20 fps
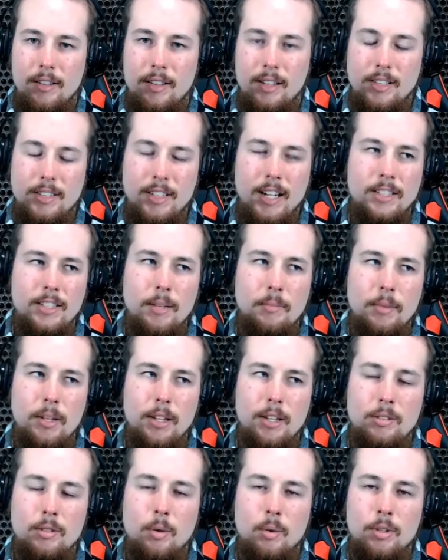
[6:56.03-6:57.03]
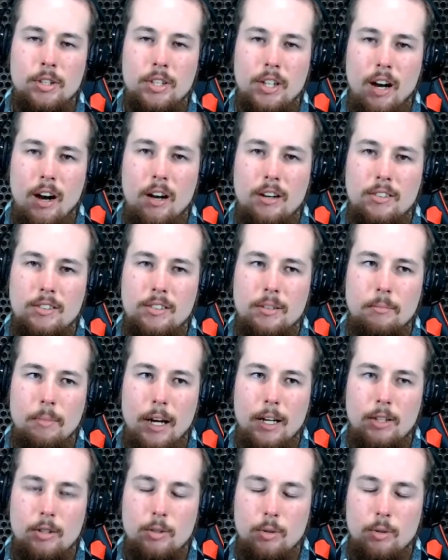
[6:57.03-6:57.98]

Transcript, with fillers: That's not something that's going to cause somebody